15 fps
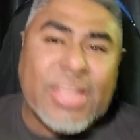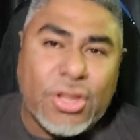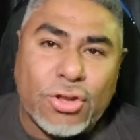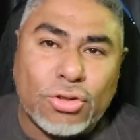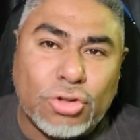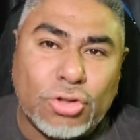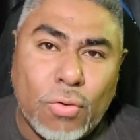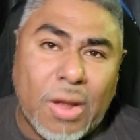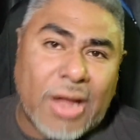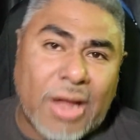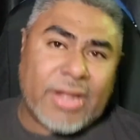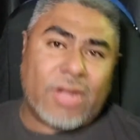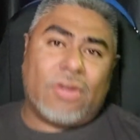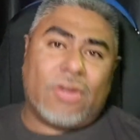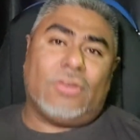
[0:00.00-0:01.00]
do out
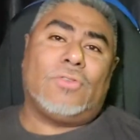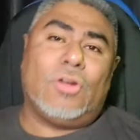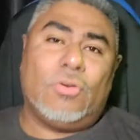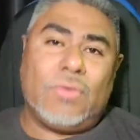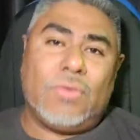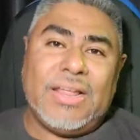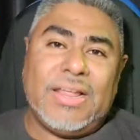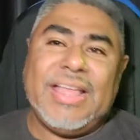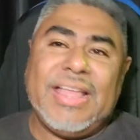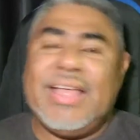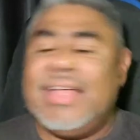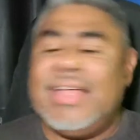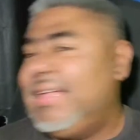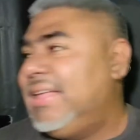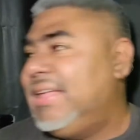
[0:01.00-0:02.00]
here on the road,
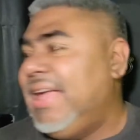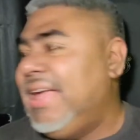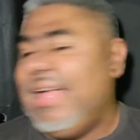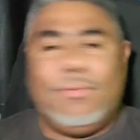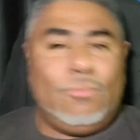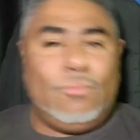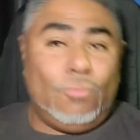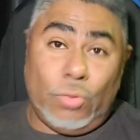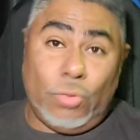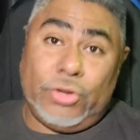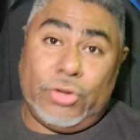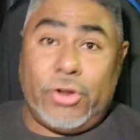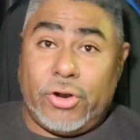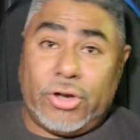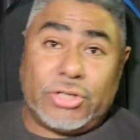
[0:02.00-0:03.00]
whether
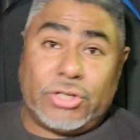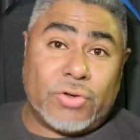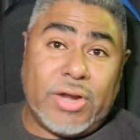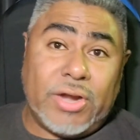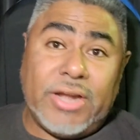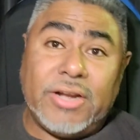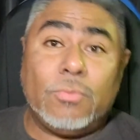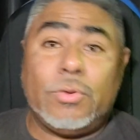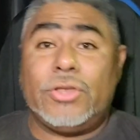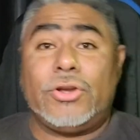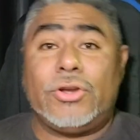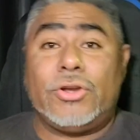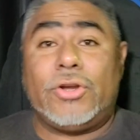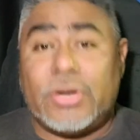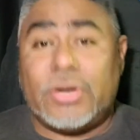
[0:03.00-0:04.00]
you're a trainer, whether
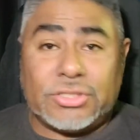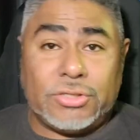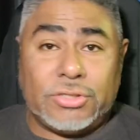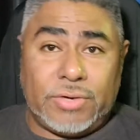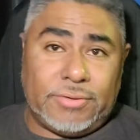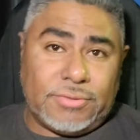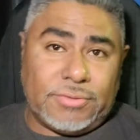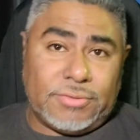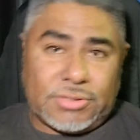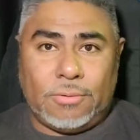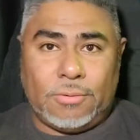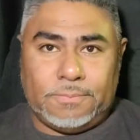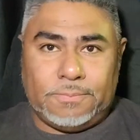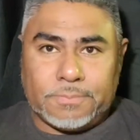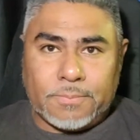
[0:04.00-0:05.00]
you're a student.
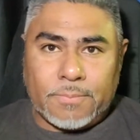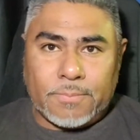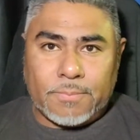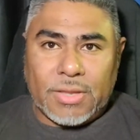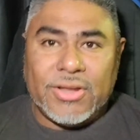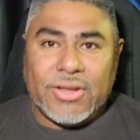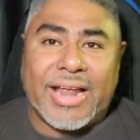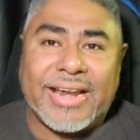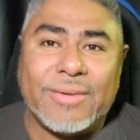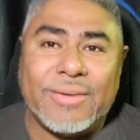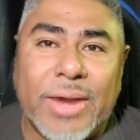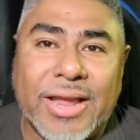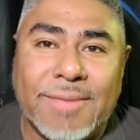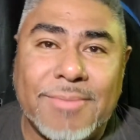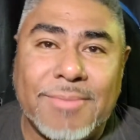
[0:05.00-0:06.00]
So good I didn't
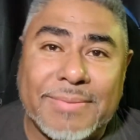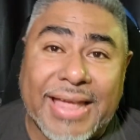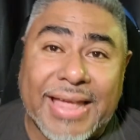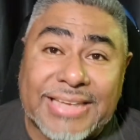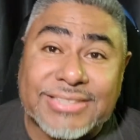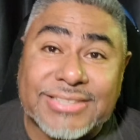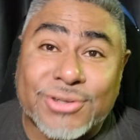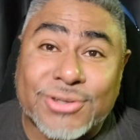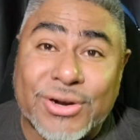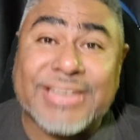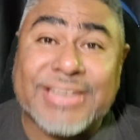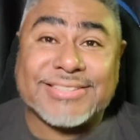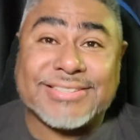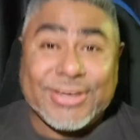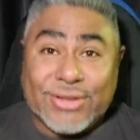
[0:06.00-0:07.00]
wake him up. Yes,
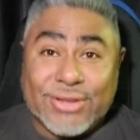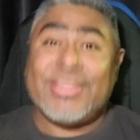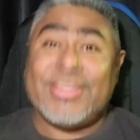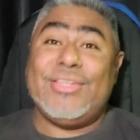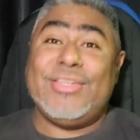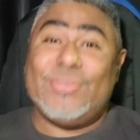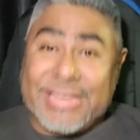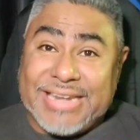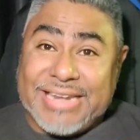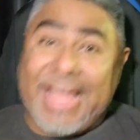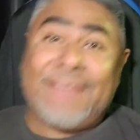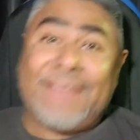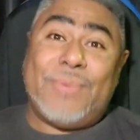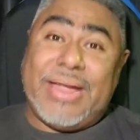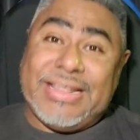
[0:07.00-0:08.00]
Chris, good thing you did
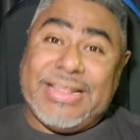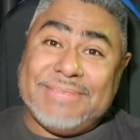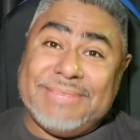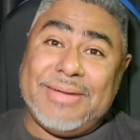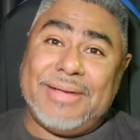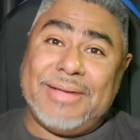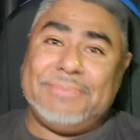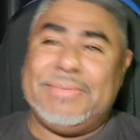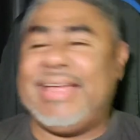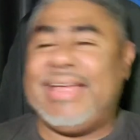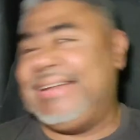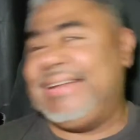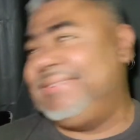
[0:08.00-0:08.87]
not wake them up, man.